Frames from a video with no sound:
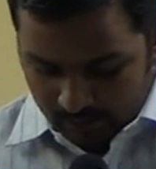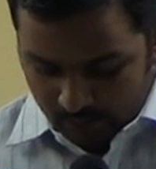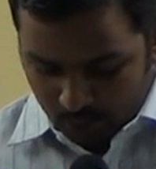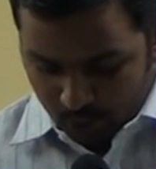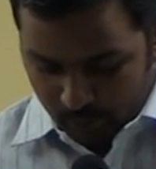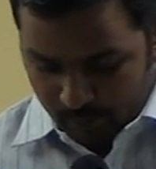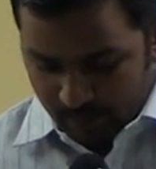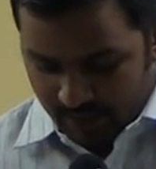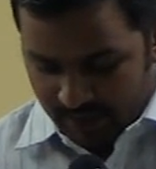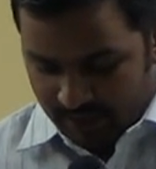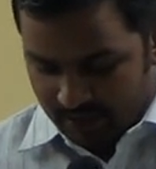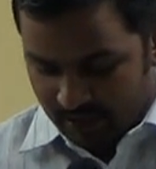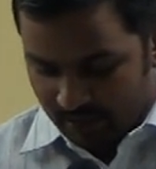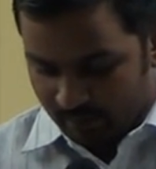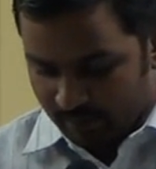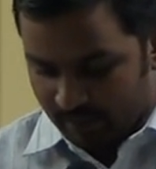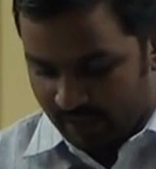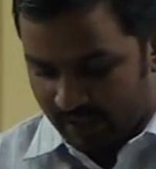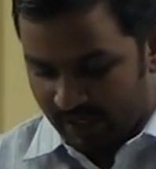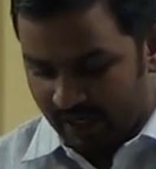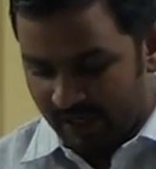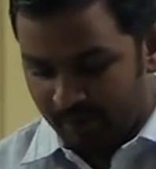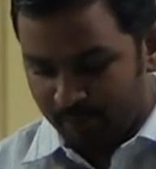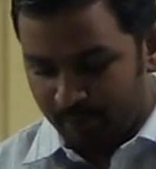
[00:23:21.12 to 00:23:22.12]
Come to page
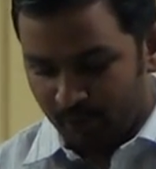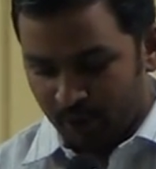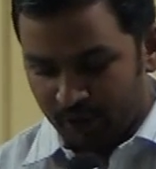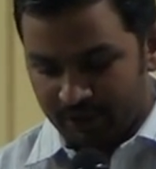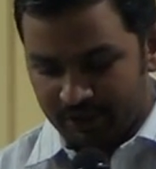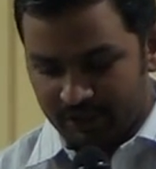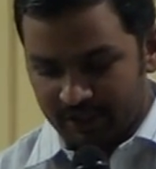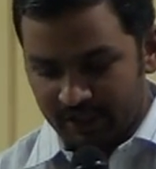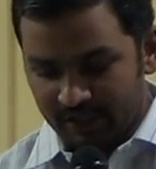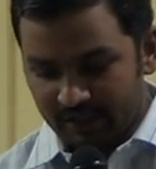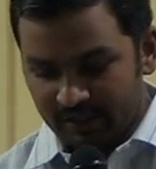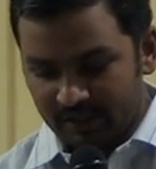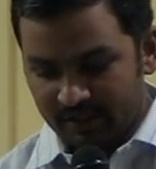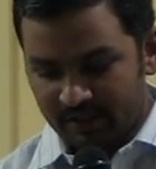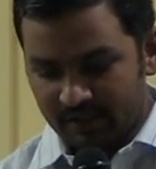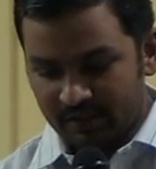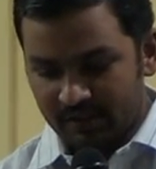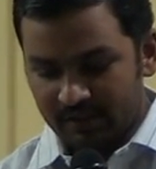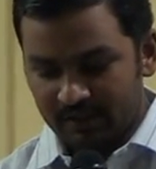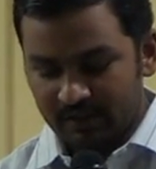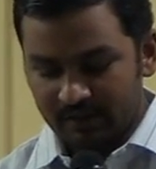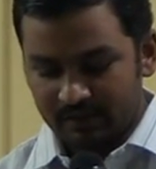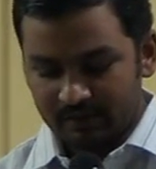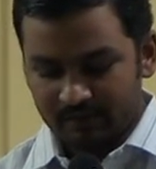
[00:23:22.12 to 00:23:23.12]
number
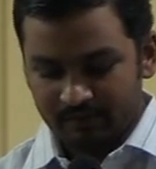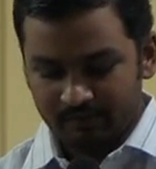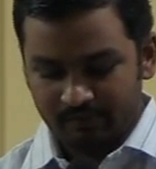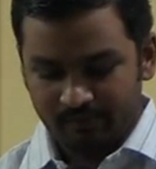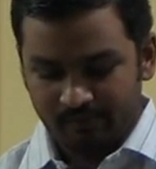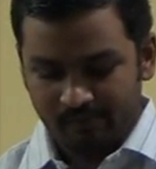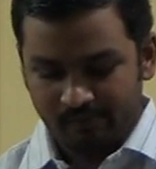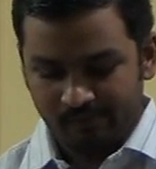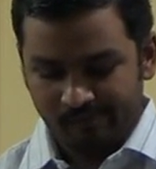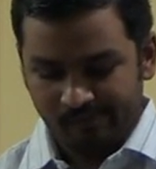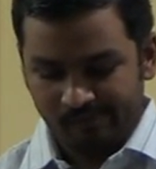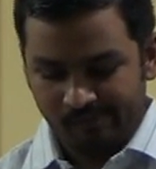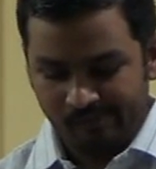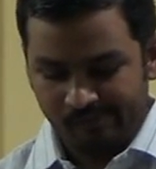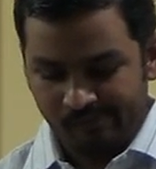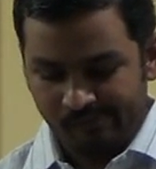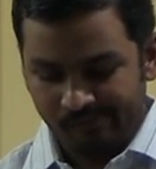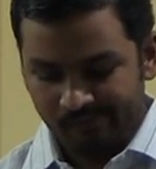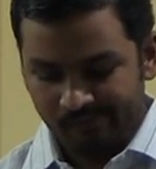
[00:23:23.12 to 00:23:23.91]
8.6.